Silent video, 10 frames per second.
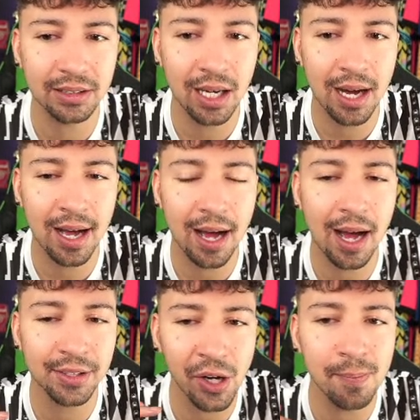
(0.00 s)

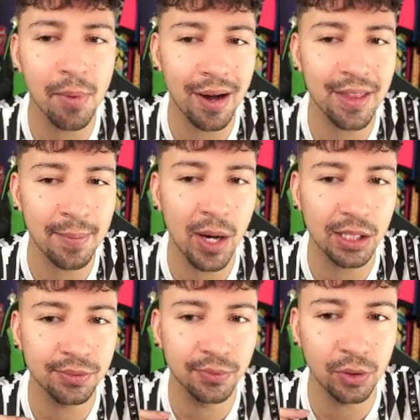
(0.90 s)
I don't mind that
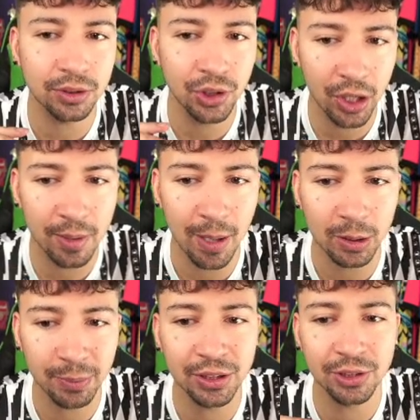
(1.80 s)
-4 too
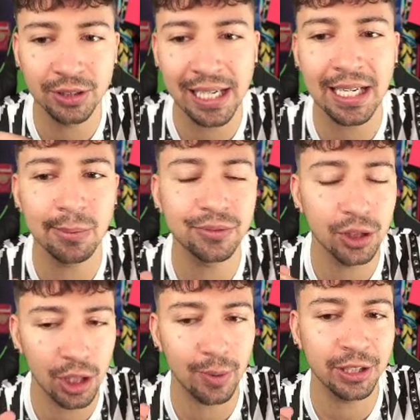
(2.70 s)
much because you're dealing with
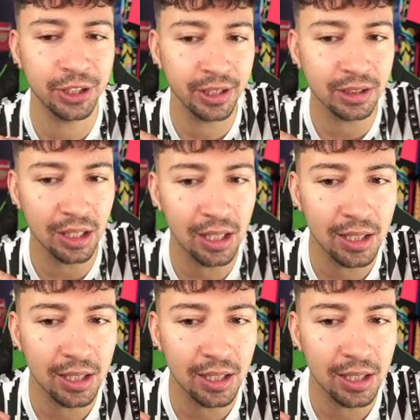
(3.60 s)
2 issues.